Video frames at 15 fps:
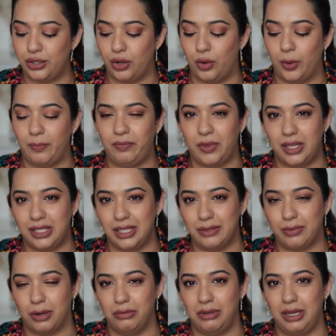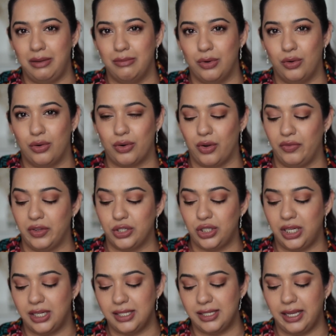So this is probably more on the
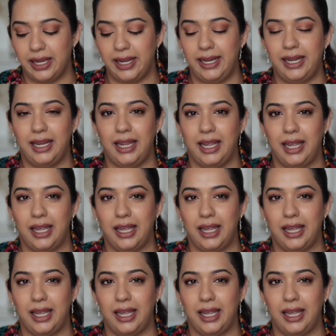sheer side